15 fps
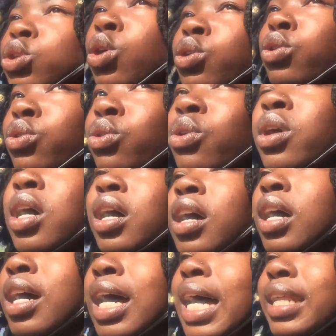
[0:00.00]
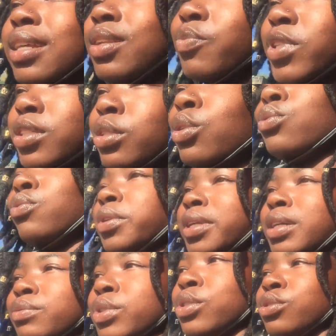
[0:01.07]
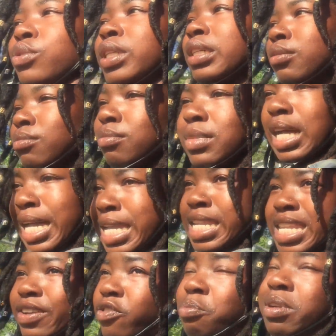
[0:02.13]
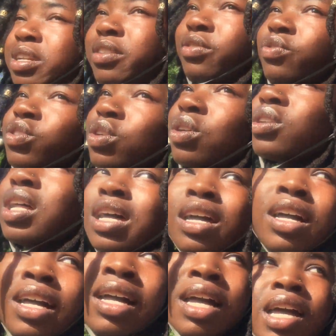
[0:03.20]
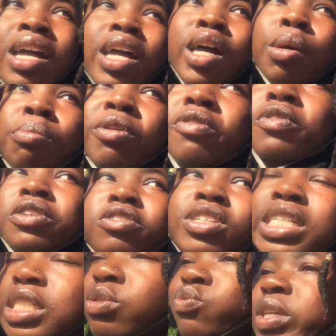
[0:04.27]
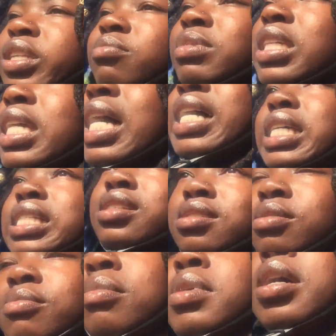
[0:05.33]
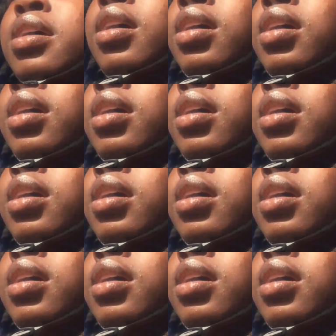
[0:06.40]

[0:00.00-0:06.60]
so I didn't really know what I was doing. I had never been in the field before, so I just randomly got some